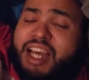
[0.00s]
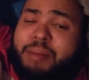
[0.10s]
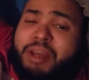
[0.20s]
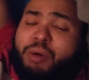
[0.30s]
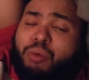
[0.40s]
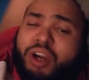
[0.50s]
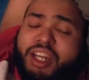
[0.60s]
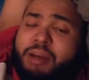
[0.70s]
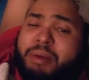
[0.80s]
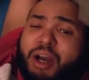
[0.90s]
I'm not
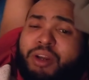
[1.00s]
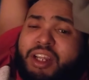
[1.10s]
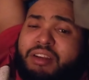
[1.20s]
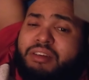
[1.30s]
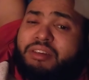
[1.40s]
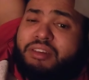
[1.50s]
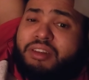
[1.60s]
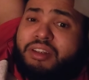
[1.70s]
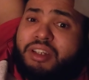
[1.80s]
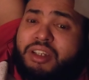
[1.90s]
whining about it.
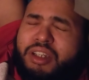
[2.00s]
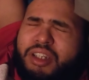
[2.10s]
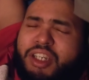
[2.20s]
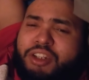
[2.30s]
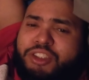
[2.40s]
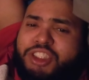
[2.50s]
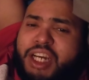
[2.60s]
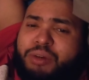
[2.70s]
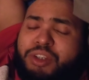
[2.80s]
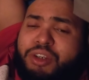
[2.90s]
Neither
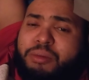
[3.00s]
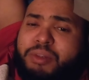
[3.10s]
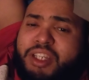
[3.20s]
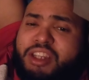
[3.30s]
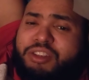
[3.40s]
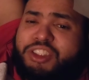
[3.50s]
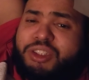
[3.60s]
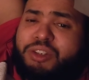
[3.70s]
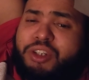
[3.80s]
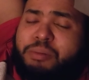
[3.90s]
shall you,
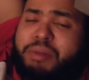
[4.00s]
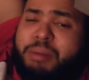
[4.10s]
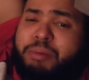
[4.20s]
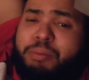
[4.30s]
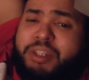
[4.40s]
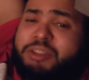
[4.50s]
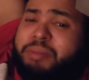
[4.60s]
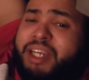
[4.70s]
people, because